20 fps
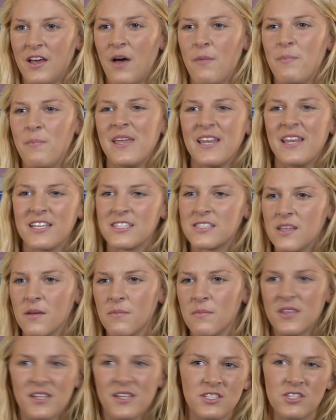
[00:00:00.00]
meaning
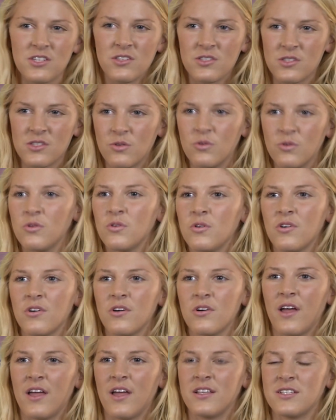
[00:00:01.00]
something to the
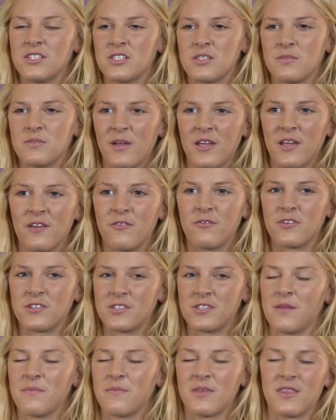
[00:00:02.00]
school and just playing for
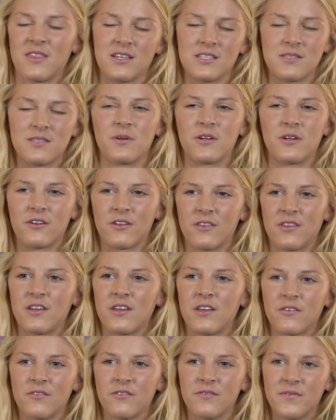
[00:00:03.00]
something that's bigger than
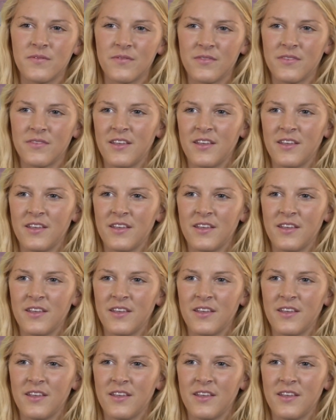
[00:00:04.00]
you.